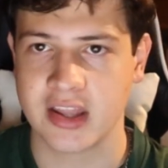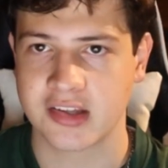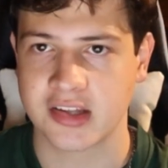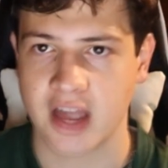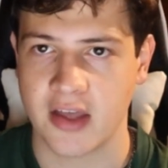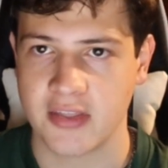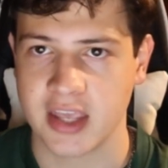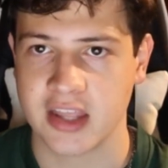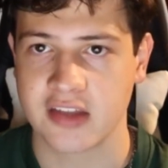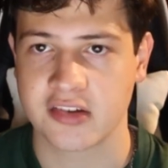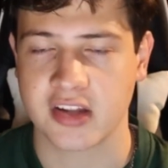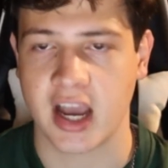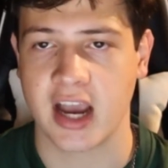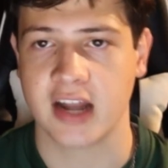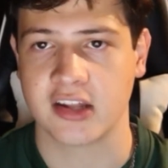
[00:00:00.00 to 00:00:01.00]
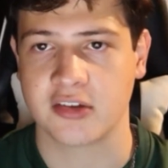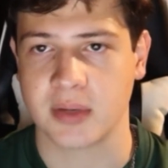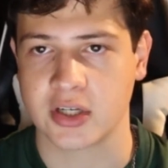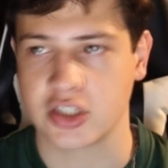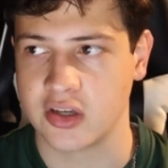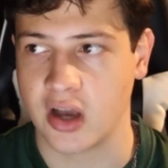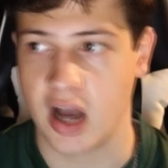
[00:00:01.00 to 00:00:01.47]
on the inside,
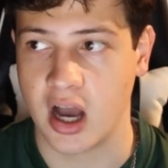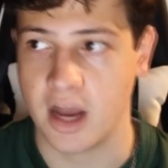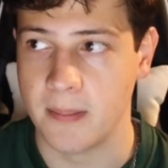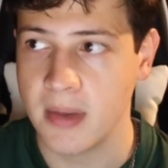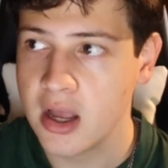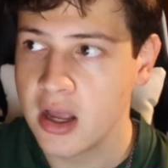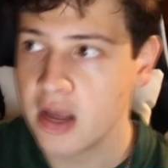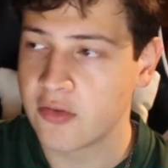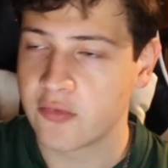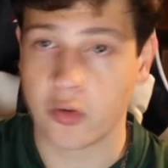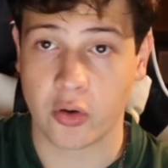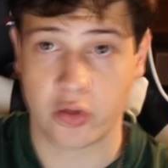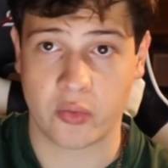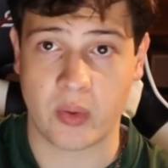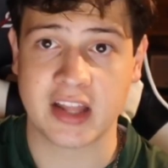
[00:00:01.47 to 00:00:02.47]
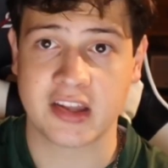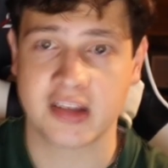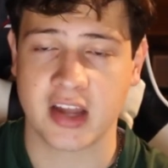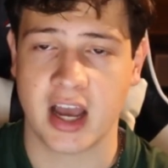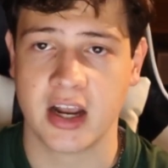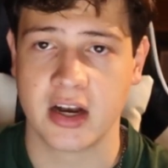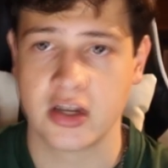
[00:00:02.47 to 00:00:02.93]
especially for the right
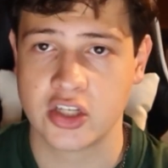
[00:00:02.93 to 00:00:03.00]
side.